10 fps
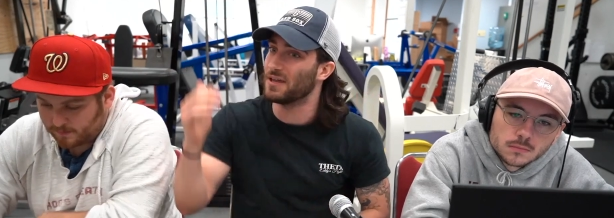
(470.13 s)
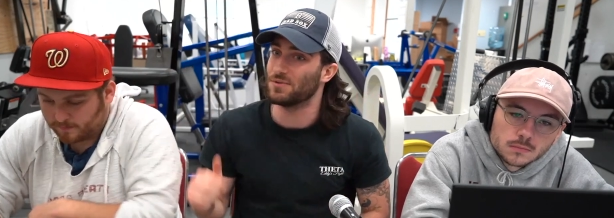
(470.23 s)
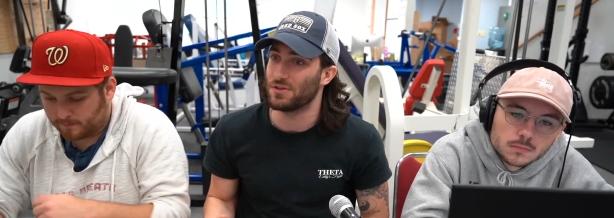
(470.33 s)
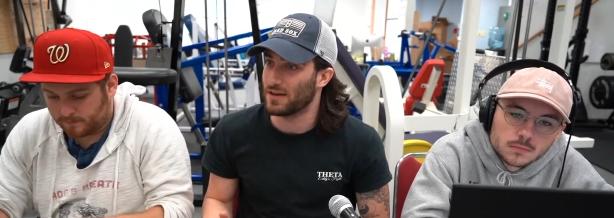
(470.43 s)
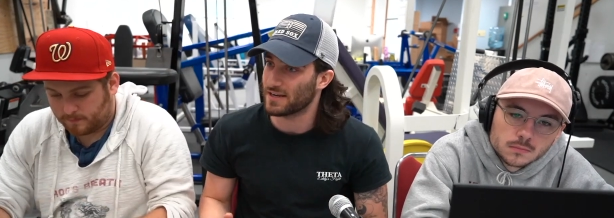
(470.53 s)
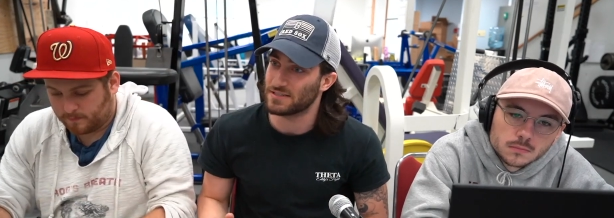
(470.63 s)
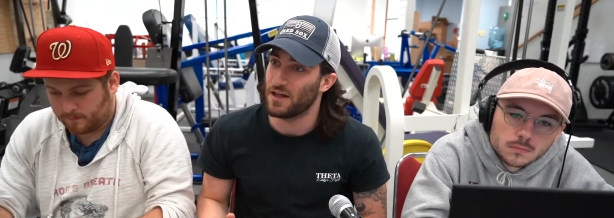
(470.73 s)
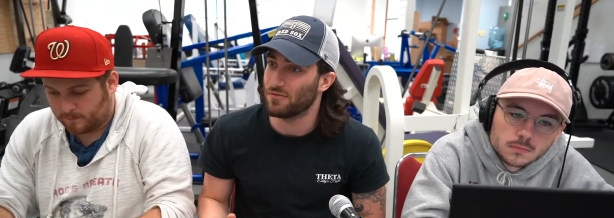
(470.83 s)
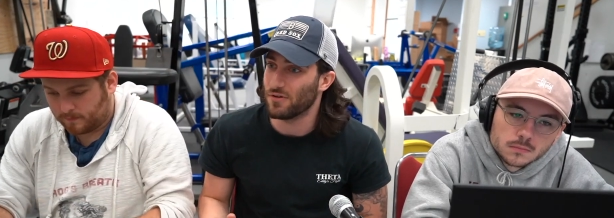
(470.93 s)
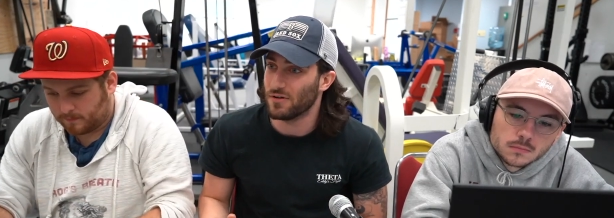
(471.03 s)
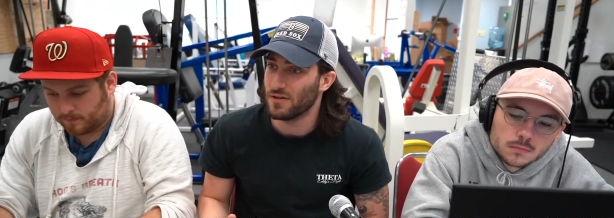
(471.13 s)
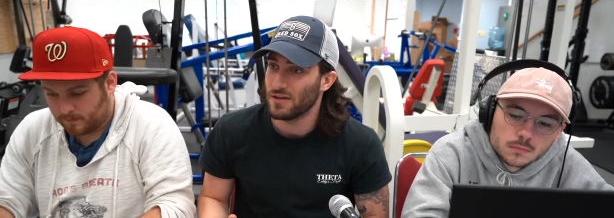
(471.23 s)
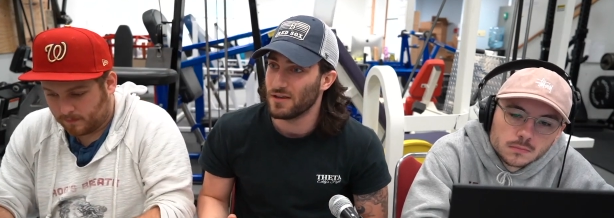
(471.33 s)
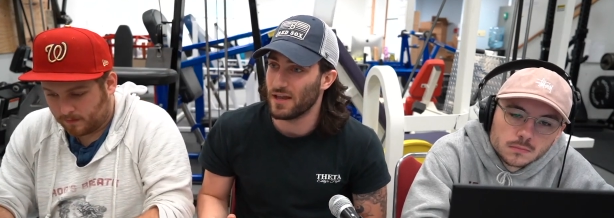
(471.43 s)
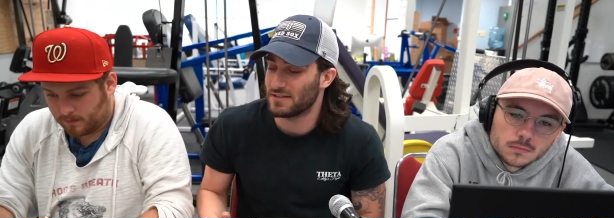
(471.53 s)
Speaker 1: him to the next level.
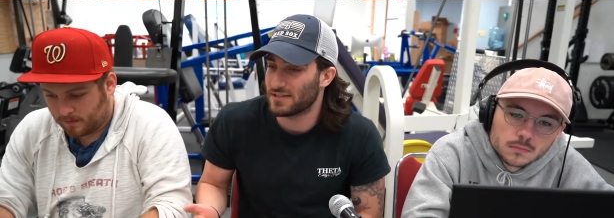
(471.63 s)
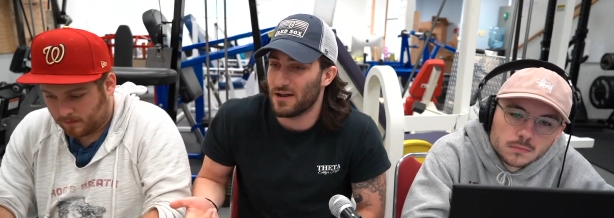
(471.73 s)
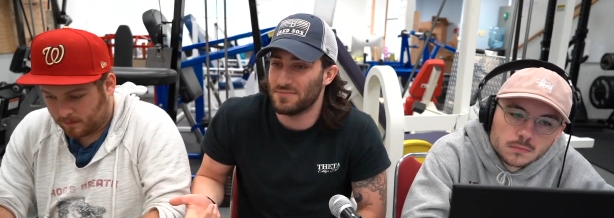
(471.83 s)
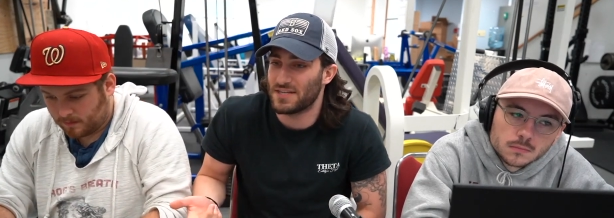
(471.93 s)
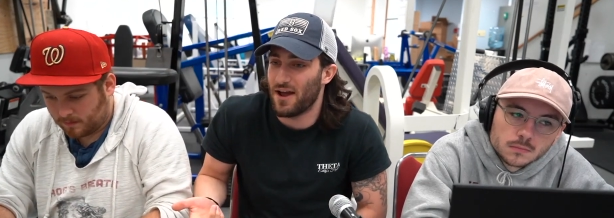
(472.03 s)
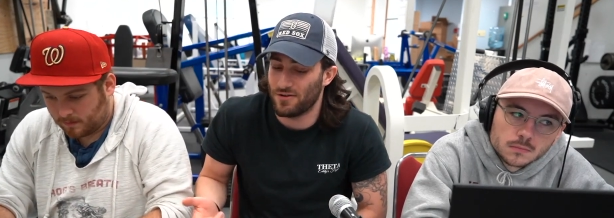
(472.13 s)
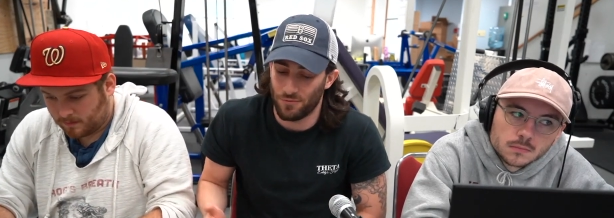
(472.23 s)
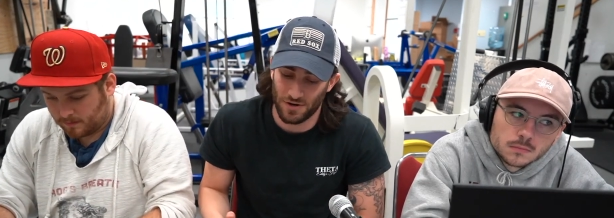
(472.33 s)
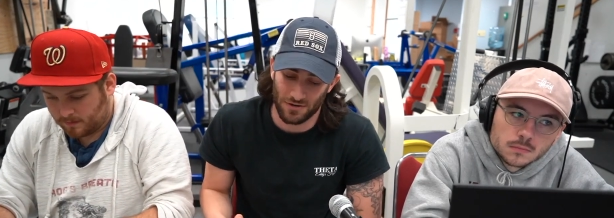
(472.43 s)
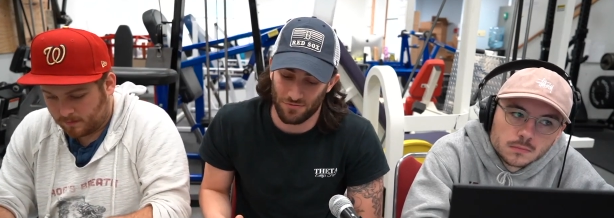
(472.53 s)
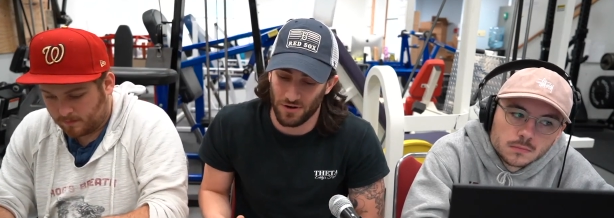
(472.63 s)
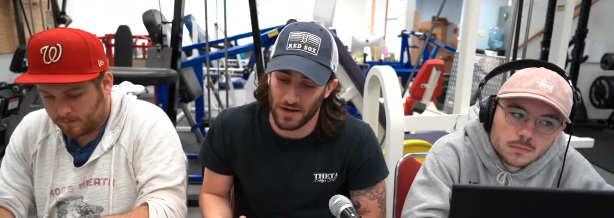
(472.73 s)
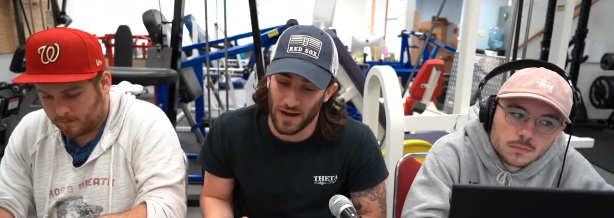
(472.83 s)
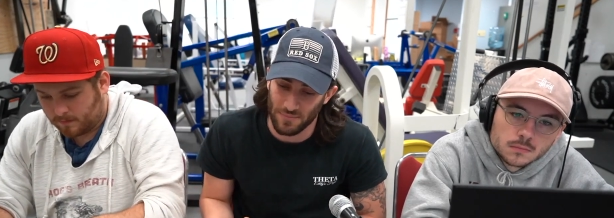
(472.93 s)
Mm. It comes down to winning a ring. I